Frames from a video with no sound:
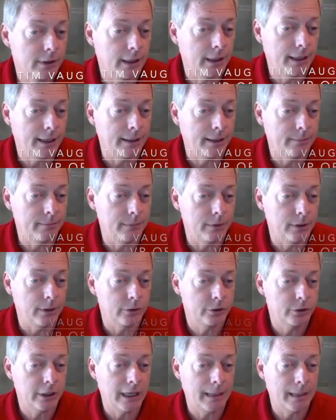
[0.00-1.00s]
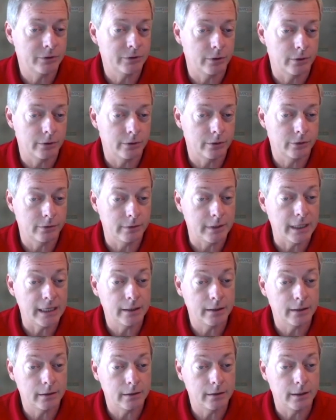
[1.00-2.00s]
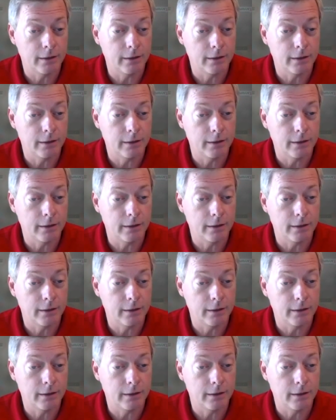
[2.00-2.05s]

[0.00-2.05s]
you know, shops are just needing